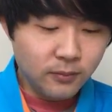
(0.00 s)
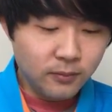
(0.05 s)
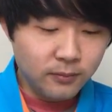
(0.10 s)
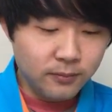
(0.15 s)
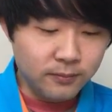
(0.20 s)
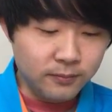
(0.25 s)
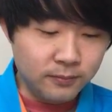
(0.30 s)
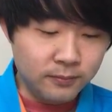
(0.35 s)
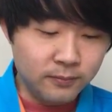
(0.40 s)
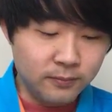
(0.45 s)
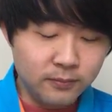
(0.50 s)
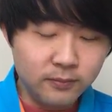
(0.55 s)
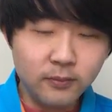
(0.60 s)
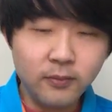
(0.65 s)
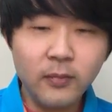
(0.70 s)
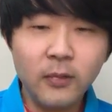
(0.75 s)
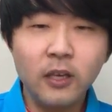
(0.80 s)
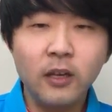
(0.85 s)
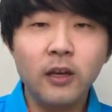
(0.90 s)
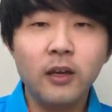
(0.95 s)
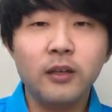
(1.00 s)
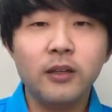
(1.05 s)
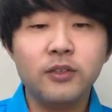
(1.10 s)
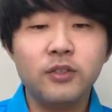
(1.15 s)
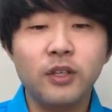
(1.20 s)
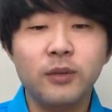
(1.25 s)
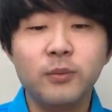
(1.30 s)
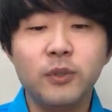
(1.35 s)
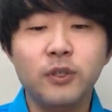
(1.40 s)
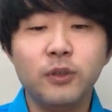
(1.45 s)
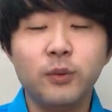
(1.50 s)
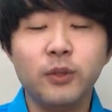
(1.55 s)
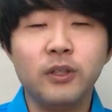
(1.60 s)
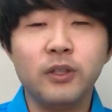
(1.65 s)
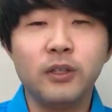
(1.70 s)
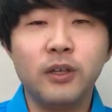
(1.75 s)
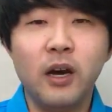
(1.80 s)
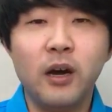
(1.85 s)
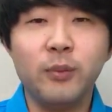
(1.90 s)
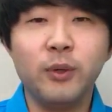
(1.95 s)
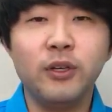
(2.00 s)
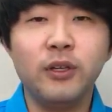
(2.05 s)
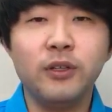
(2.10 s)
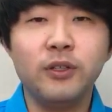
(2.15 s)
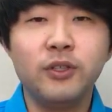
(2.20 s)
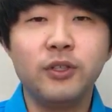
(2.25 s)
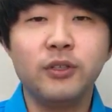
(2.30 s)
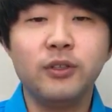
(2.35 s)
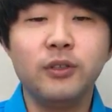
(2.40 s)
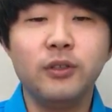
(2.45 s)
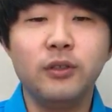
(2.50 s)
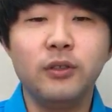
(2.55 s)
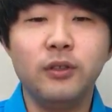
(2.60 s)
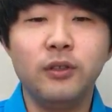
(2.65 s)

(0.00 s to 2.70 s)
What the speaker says: The same thing with accommodation.